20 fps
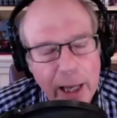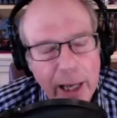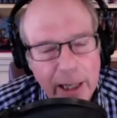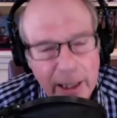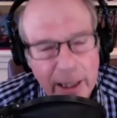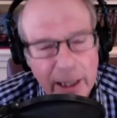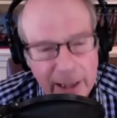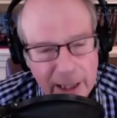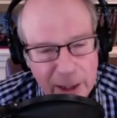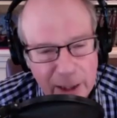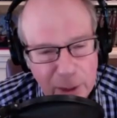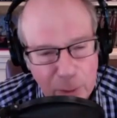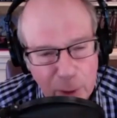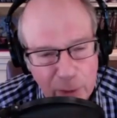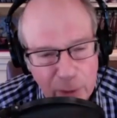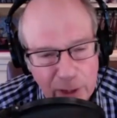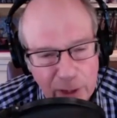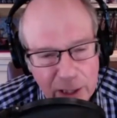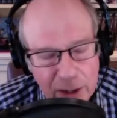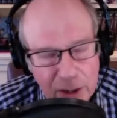in these
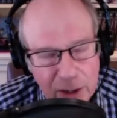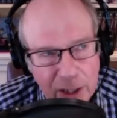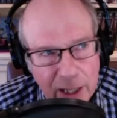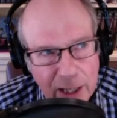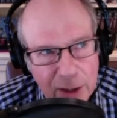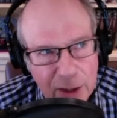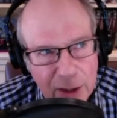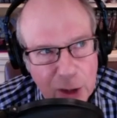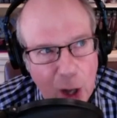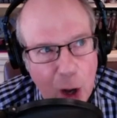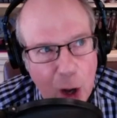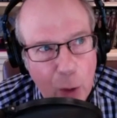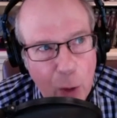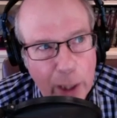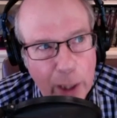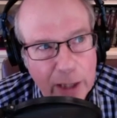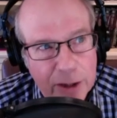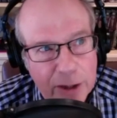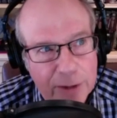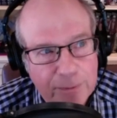movies is
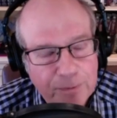always